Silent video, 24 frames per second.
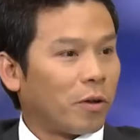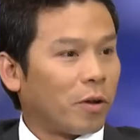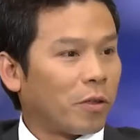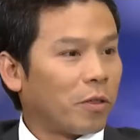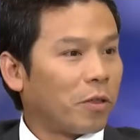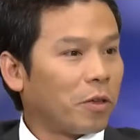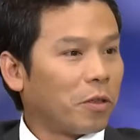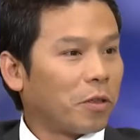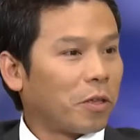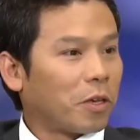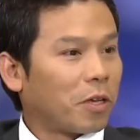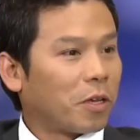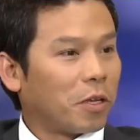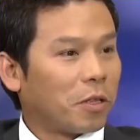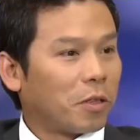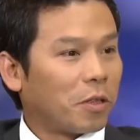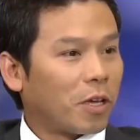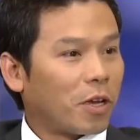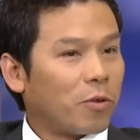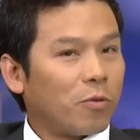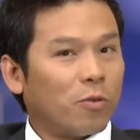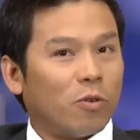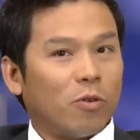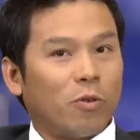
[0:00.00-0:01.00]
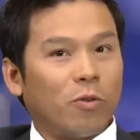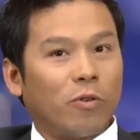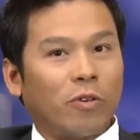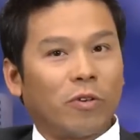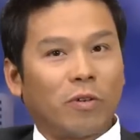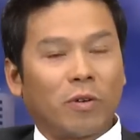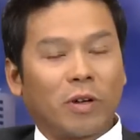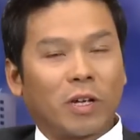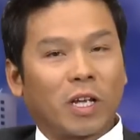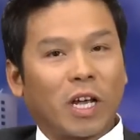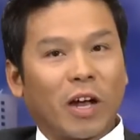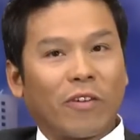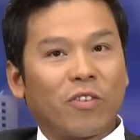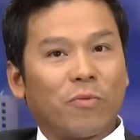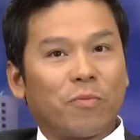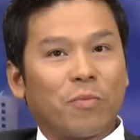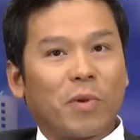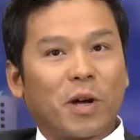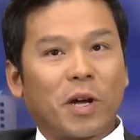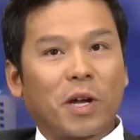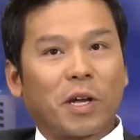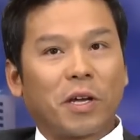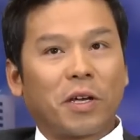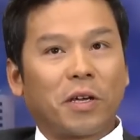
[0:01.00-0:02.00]
I think they were governed
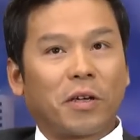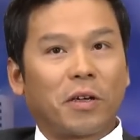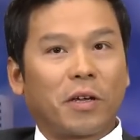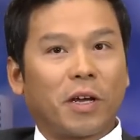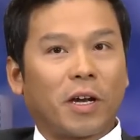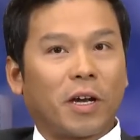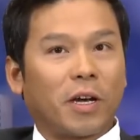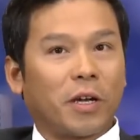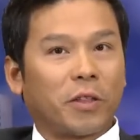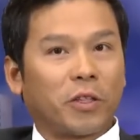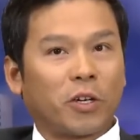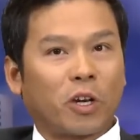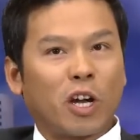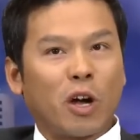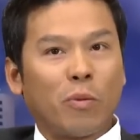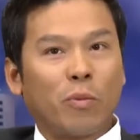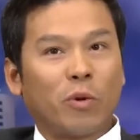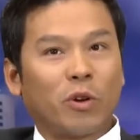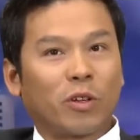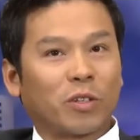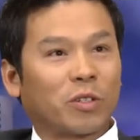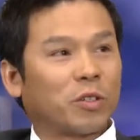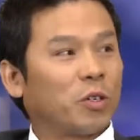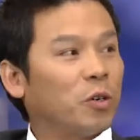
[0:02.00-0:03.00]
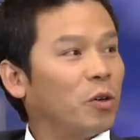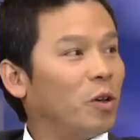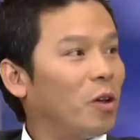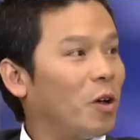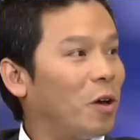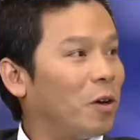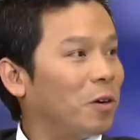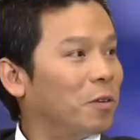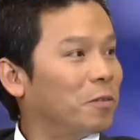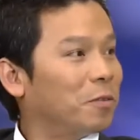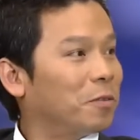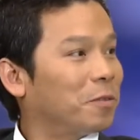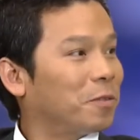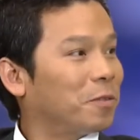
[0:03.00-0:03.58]
by the communists too long.